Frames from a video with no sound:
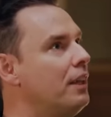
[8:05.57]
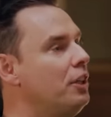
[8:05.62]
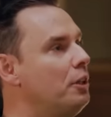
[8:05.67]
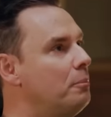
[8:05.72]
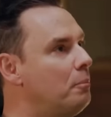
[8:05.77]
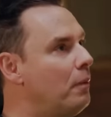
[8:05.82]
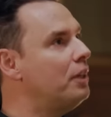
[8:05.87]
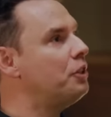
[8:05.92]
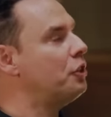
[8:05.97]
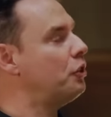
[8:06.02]
then
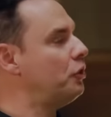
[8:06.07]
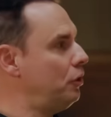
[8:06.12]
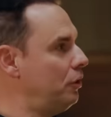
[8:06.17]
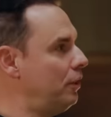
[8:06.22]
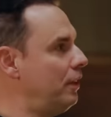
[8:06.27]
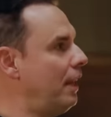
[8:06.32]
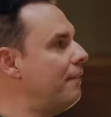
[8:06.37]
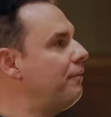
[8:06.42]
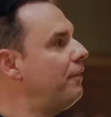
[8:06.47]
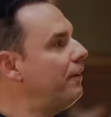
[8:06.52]
you must
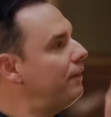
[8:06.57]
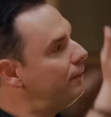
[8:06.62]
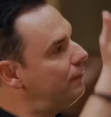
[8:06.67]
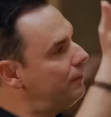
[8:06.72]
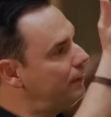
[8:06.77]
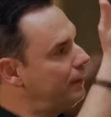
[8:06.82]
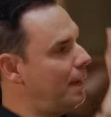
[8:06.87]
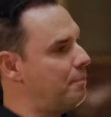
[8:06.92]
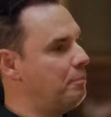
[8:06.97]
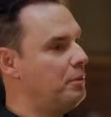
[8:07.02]
have
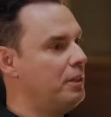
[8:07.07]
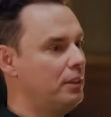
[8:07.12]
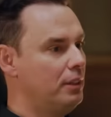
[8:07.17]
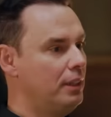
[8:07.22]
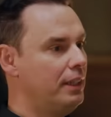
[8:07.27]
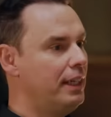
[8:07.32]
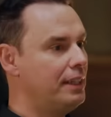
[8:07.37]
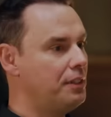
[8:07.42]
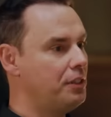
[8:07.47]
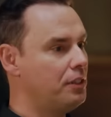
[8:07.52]
kept a
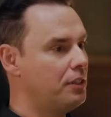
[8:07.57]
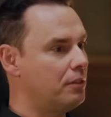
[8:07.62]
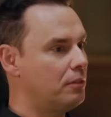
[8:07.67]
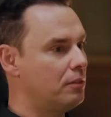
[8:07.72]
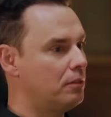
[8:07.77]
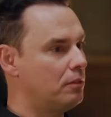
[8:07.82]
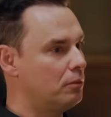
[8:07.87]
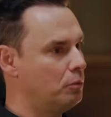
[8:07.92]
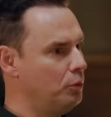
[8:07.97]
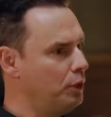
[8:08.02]
list
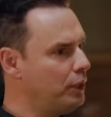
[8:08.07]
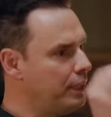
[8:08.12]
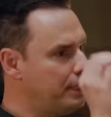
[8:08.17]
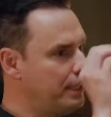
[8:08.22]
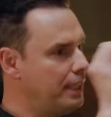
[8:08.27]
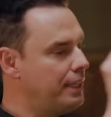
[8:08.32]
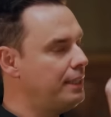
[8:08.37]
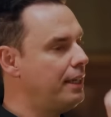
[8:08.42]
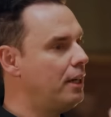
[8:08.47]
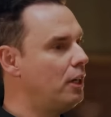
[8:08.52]
really
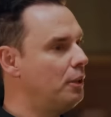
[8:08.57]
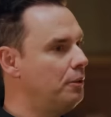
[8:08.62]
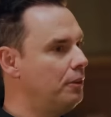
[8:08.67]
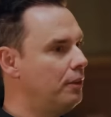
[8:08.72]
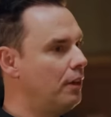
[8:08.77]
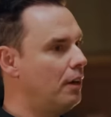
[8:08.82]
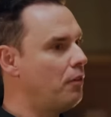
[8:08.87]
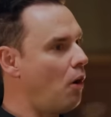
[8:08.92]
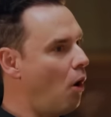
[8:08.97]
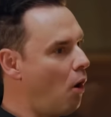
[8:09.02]

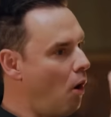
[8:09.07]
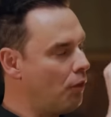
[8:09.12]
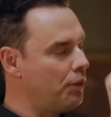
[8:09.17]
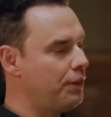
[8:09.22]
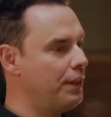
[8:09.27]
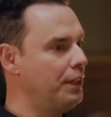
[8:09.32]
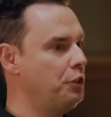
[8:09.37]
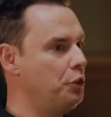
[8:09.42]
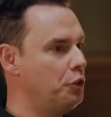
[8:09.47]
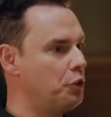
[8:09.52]
detailed of all
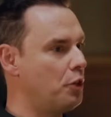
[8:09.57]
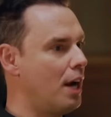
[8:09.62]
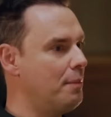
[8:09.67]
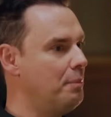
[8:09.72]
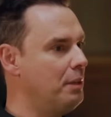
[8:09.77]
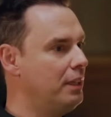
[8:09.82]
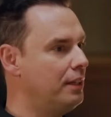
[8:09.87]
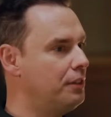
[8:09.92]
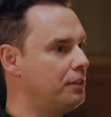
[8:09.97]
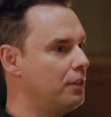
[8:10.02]
the things you
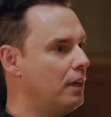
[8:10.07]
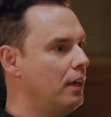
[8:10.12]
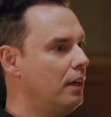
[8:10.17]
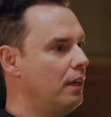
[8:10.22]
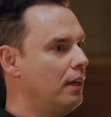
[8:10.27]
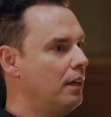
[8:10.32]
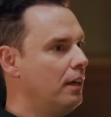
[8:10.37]
tried because,